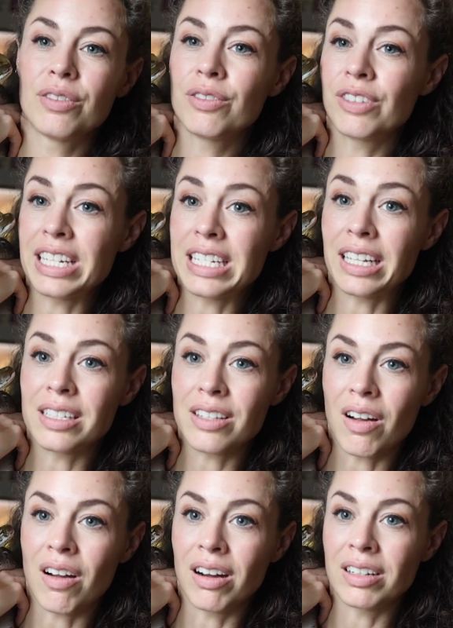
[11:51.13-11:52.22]
Retics
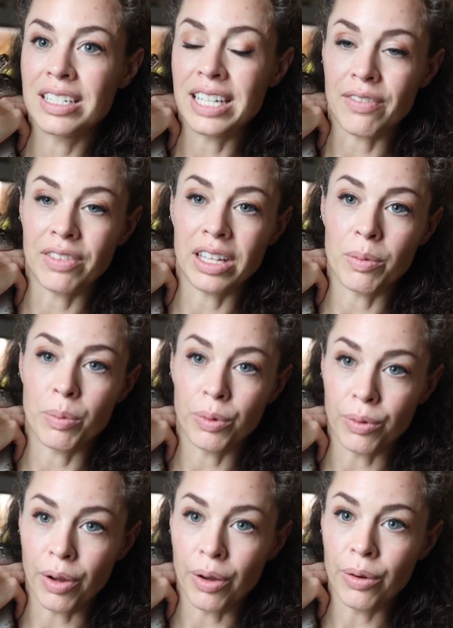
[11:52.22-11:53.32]
are definitely a
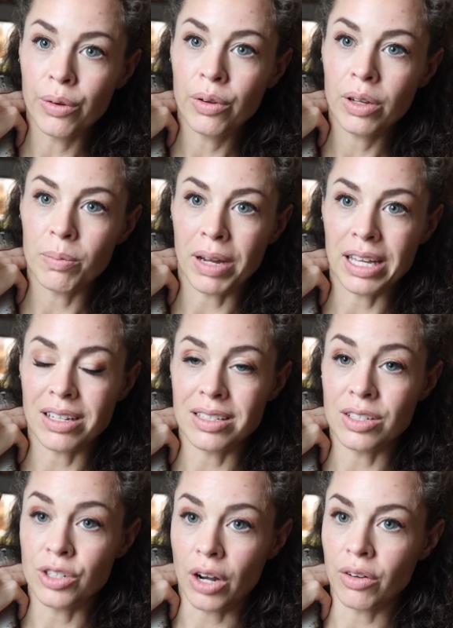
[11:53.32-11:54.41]
pro, and Pythons
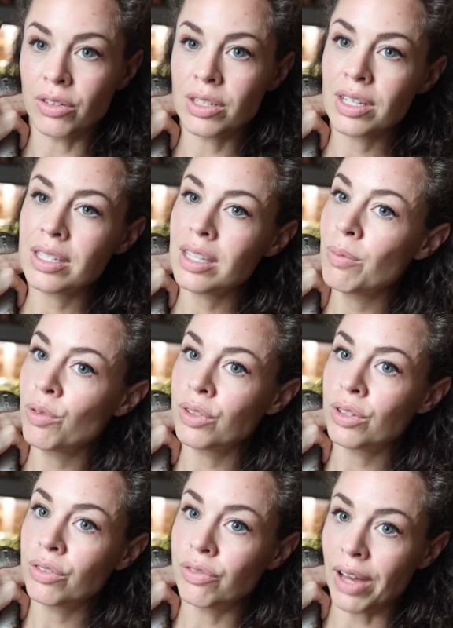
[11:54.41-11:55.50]
in general, just because they move a
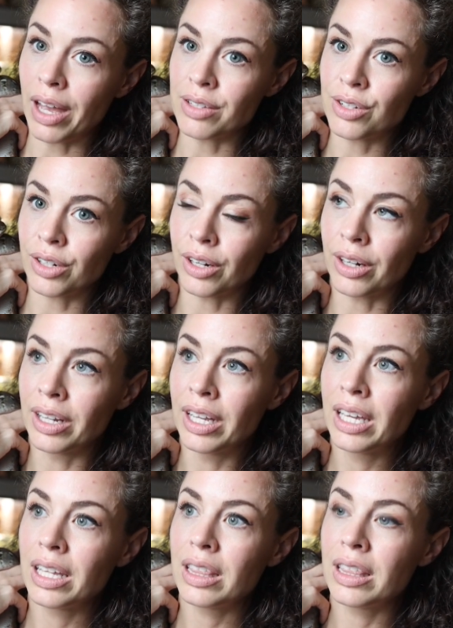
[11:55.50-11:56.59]
little faster.
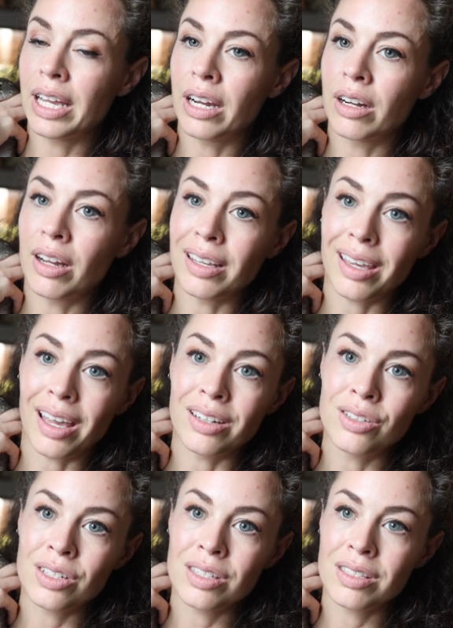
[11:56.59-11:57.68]
They're,
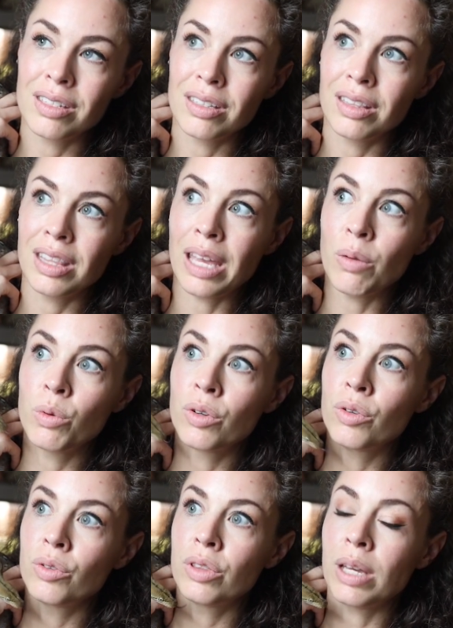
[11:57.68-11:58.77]
again, just they
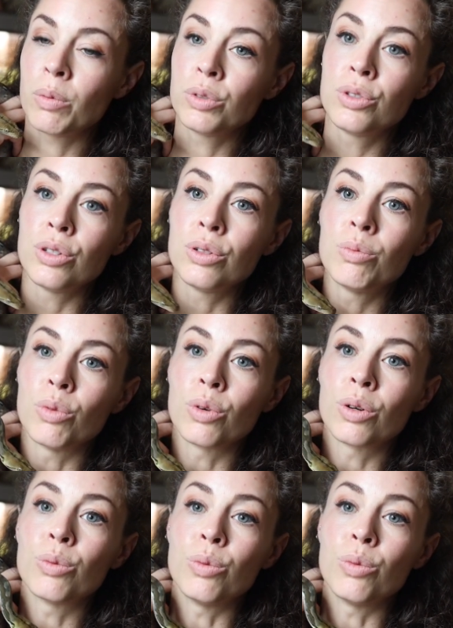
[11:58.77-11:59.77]
will do more